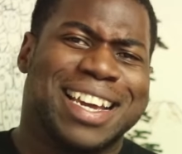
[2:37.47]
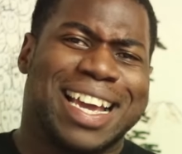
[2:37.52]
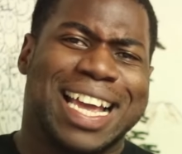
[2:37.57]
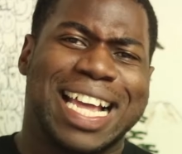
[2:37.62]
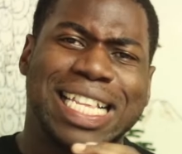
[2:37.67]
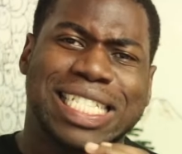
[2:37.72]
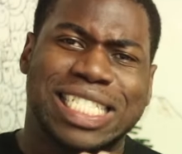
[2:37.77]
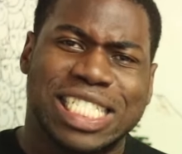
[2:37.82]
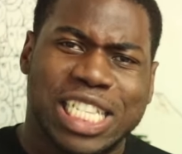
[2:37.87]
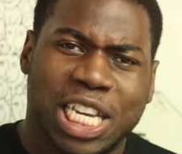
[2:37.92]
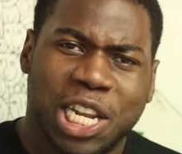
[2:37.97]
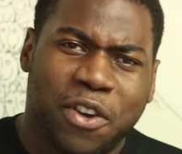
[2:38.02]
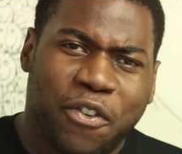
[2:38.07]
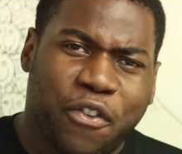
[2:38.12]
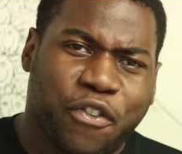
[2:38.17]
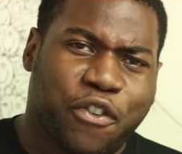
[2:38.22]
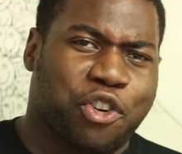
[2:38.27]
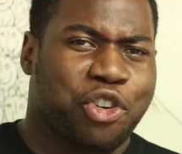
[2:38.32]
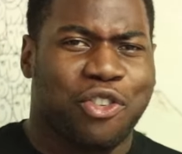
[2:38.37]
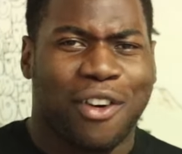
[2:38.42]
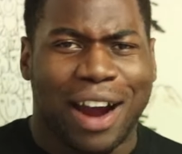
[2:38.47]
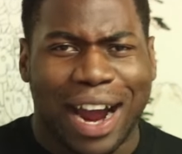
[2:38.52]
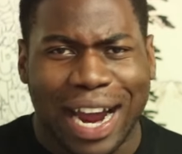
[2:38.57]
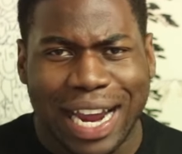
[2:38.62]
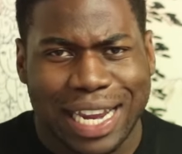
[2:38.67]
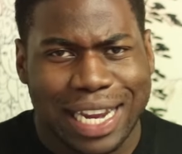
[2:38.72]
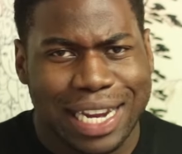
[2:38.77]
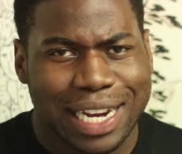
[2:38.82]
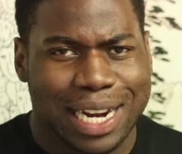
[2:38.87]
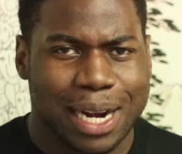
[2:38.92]
Instead of
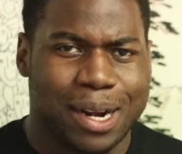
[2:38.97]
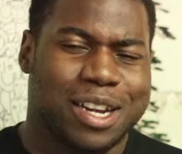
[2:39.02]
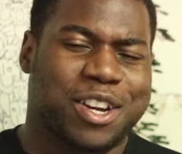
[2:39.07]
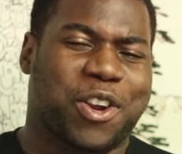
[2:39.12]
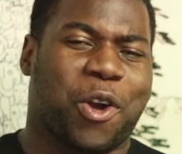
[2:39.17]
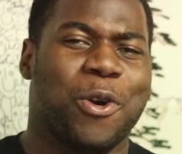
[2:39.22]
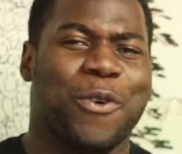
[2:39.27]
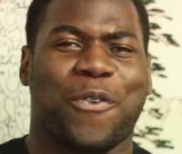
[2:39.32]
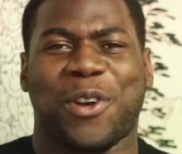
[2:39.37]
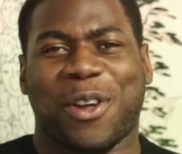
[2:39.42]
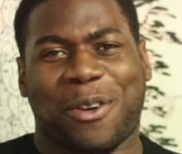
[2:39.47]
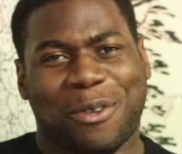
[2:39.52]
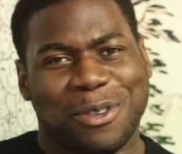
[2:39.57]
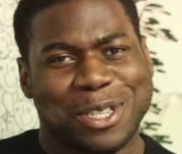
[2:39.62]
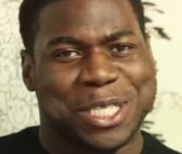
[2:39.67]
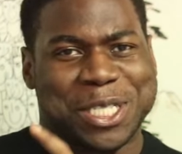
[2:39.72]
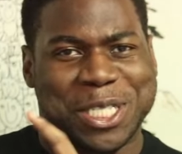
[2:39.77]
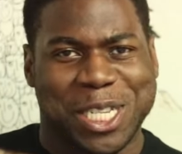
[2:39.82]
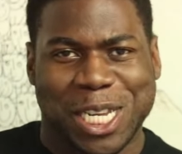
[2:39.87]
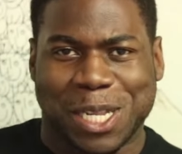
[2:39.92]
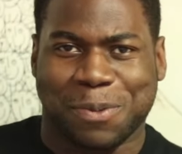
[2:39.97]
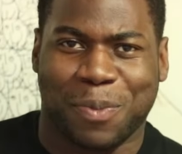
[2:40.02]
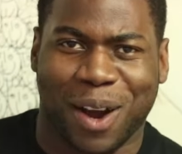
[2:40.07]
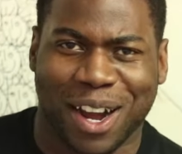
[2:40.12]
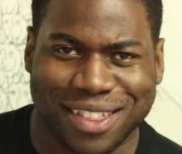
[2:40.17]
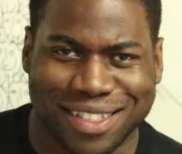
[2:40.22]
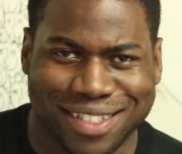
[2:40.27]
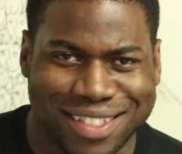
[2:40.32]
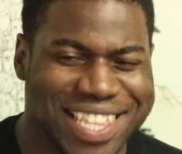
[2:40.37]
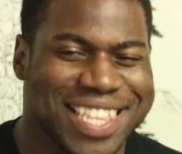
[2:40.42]
crying and going for the concede
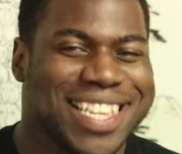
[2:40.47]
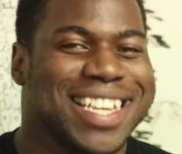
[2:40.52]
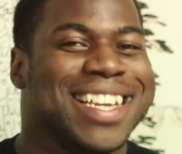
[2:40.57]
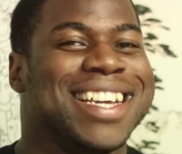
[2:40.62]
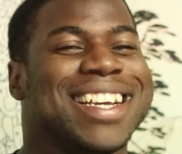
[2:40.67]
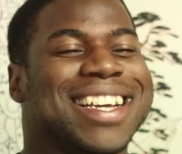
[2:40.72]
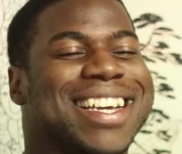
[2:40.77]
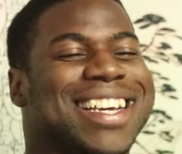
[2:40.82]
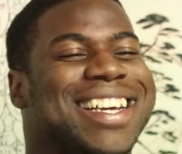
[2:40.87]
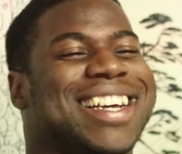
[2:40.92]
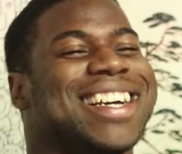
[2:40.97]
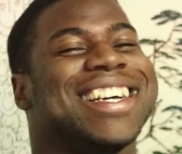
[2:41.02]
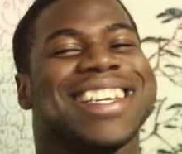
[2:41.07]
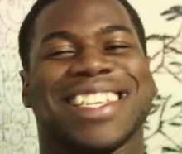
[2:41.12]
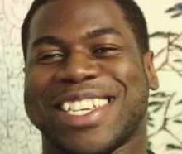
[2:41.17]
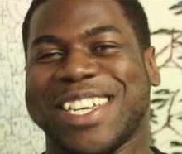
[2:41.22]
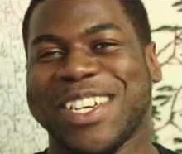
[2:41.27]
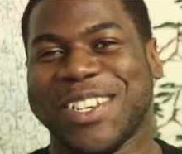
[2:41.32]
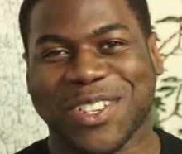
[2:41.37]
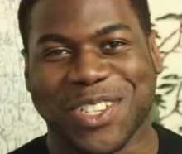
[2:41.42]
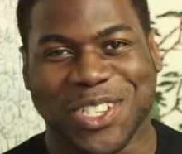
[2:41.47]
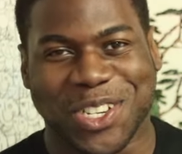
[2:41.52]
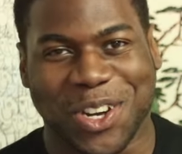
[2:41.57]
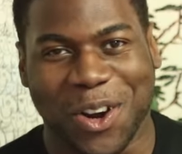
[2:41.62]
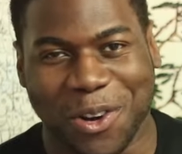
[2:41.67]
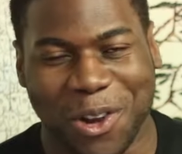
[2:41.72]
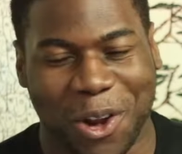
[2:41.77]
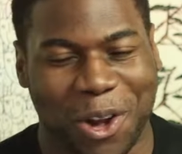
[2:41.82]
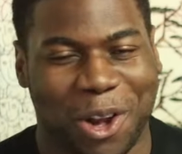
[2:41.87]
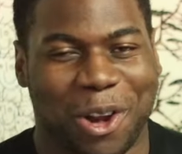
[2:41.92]
button, you just go